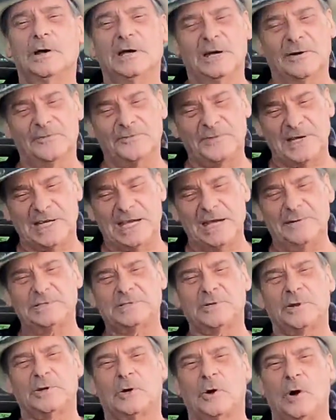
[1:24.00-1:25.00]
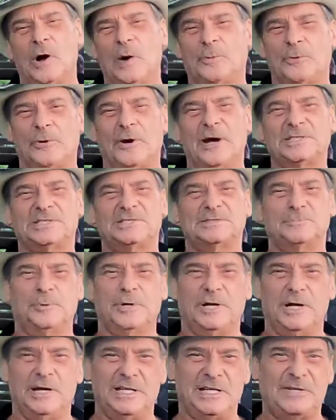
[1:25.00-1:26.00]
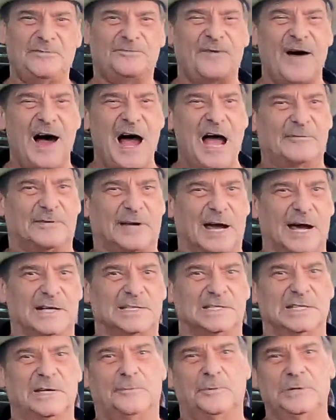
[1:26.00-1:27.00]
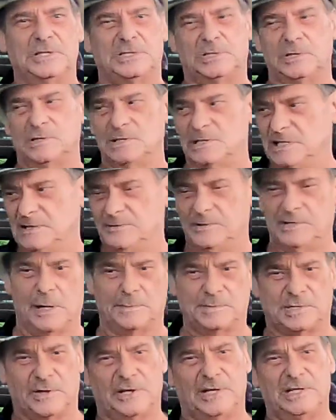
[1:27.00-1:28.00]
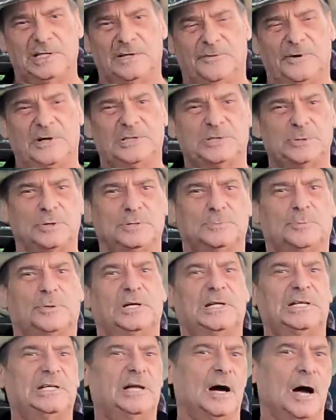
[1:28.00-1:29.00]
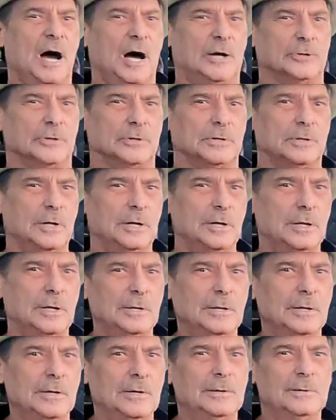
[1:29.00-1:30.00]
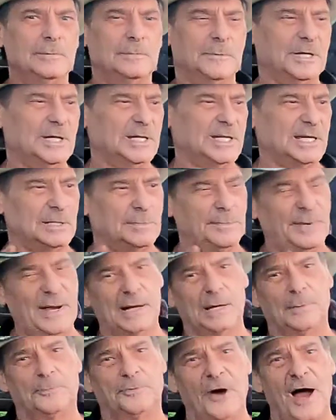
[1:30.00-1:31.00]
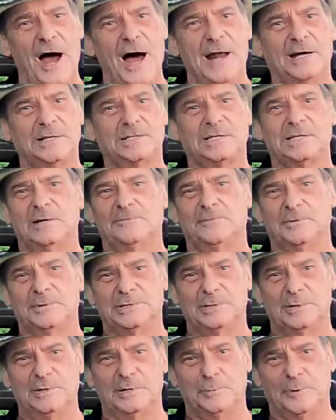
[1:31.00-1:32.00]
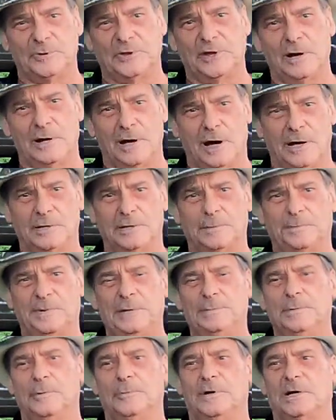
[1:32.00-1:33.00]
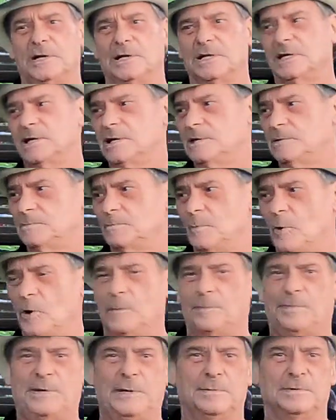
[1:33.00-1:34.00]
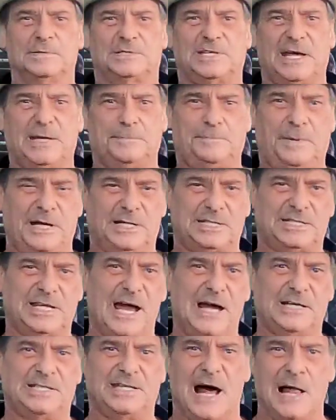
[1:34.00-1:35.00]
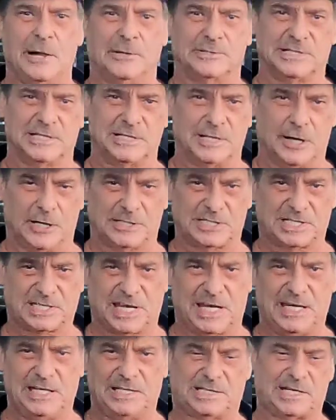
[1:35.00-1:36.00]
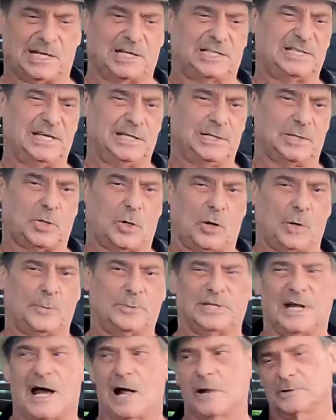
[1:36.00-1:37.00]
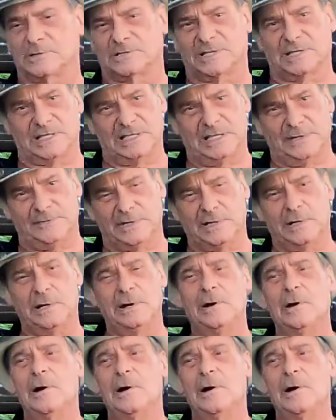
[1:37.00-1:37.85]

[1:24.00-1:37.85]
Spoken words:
If they give it to the corporations, we're going to need 5 guys. If we leave it up to the individuals, we need 100. We're going to get a better product. If we do it with 100 people, we're going to get more people paying tax dollars in our state and taking corporate dollars and leaving.